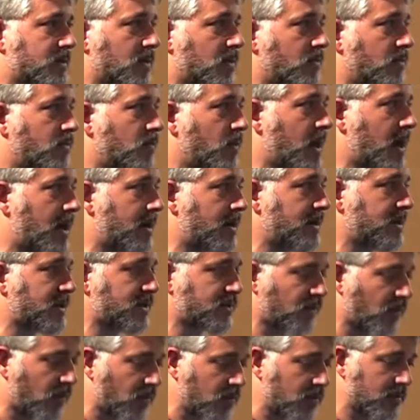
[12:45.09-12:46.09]
so we are
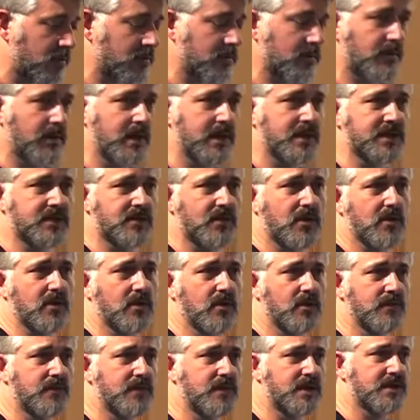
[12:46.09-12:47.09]
strong, really
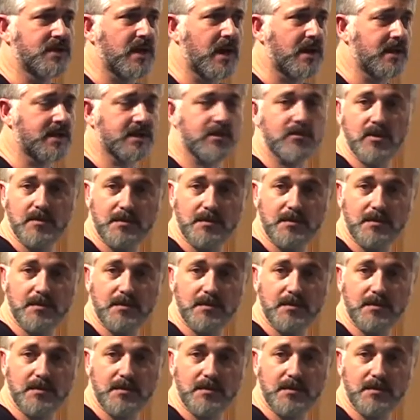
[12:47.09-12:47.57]
strong on these areas.